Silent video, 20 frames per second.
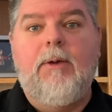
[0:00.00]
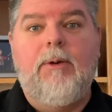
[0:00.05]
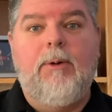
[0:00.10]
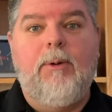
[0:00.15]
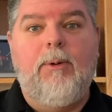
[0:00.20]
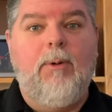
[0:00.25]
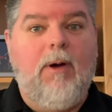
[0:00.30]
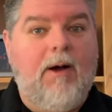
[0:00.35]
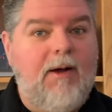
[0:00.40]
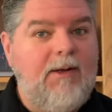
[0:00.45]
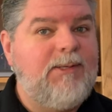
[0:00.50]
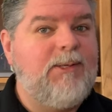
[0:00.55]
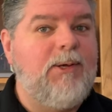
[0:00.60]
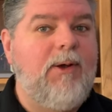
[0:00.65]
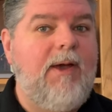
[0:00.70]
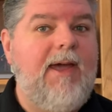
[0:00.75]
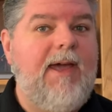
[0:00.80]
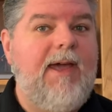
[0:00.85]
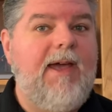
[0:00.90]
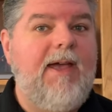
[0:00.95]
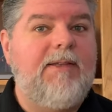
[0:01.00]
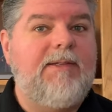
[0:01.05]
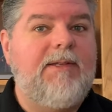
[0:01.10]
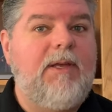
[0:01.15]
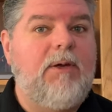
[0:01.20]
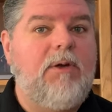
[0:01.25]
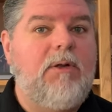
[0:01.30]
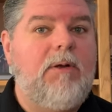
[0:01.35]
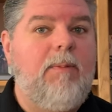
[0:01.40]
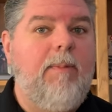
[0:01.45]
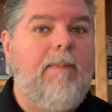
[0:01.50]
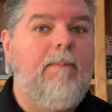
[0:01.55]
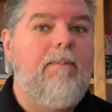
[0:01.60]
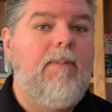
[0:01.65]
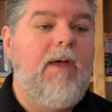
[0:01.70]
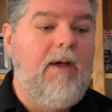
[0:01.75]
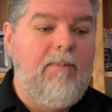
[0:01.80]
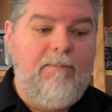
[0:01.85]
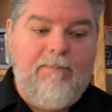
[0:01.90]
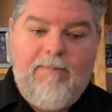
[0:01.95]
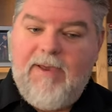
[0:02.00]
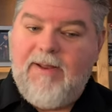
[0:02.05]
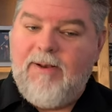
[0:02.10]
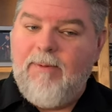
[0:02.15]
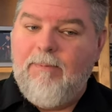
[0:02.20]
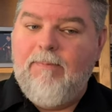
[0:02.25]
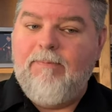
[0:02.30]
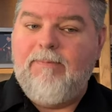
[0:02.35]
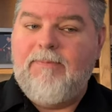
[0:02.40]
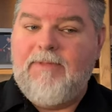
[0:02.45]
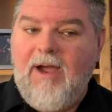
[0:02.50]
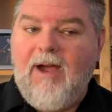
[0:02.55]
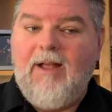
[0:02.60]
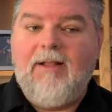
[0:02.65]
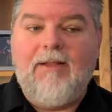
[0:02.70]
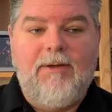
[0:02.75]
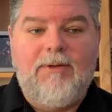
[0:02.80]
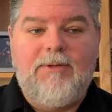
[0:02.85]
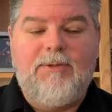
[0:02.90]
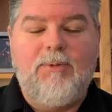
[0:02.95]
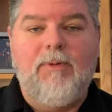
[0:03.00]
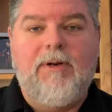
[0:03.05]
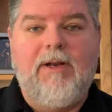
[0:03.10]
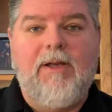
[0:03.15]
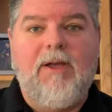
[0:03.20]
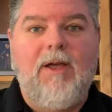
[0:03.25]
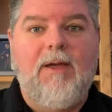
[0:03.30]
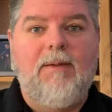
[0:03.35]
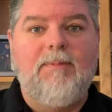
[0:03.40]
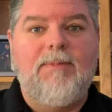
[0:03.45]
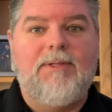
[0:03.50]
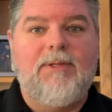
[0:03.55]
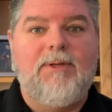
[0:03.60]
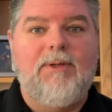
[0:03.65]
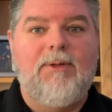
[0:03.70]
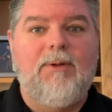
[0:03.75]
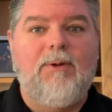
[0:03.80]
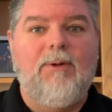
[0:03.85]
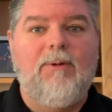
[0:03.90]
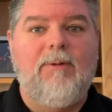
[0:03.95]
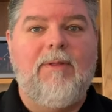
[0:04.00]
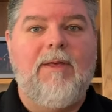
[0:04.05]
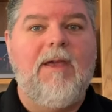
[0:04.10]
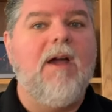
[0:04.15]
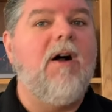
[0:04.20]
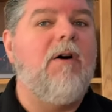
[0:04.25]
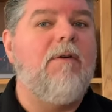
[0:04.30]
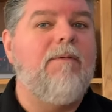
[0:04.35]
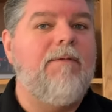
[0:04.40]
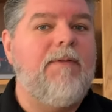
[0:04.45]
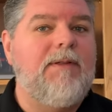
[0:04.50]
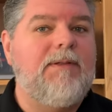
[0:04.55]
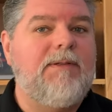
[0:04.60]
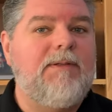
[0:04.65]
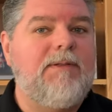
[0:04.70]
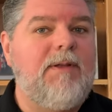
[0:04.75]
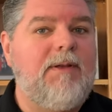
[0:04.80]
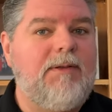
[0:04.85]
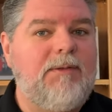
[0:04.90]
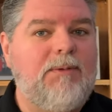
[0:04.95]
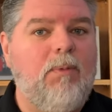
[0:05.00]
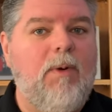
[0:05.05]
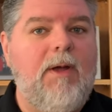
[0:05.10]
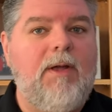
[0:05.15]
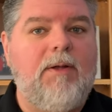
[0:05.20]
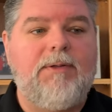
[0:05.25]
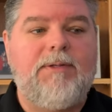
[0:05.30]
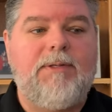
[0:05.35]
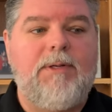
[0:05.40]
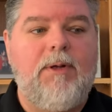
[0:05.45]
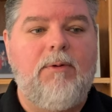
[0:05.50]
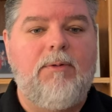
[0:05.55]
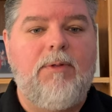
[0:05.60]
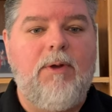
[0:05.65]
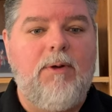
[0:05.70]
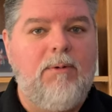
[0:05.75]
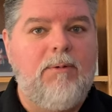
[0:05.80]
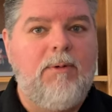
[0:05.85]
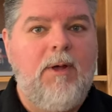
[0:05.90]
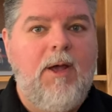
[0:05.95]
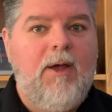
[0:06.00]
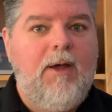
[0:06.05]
who also has a good bit of knowledge when it comes to the offense as well. So there's